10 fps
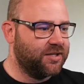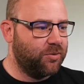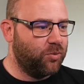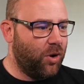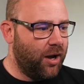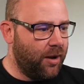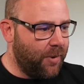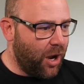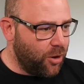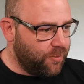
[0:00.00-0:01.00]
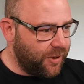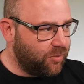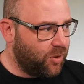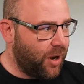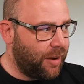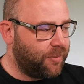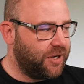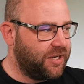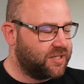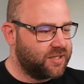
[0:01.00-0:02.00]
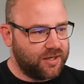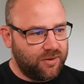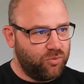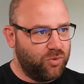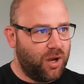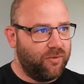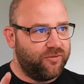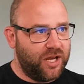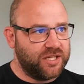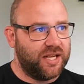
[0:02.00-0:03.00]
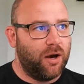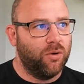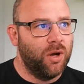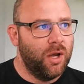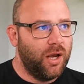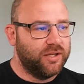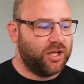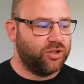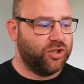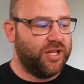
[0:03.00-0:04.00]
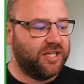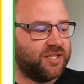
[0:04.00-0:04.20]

So what I'm hoping will happen is, firstly, I'll touch on this.